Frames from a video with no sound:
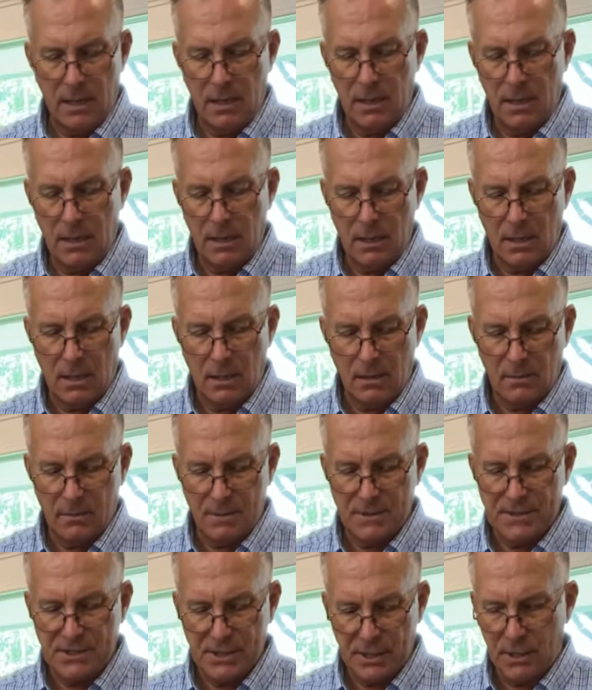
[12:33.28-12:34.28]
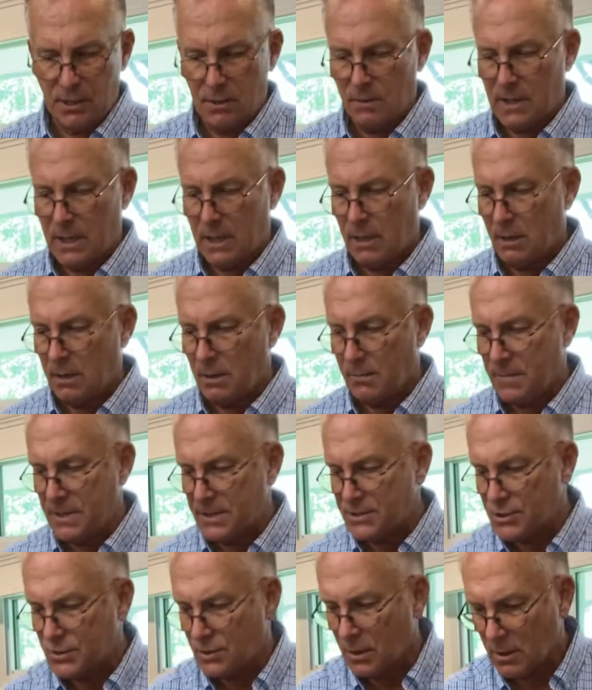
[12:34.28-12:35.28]
I'll secure that a little bit
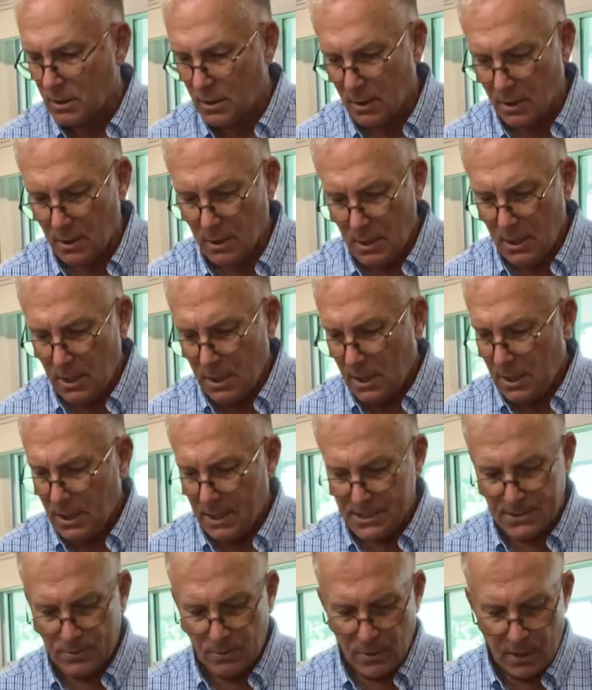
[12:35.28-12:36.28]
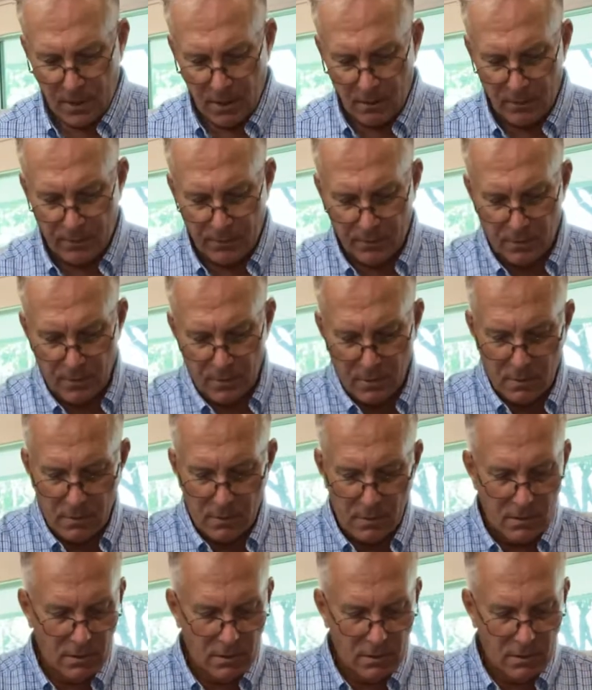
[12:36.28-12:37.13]
stronger as we go through.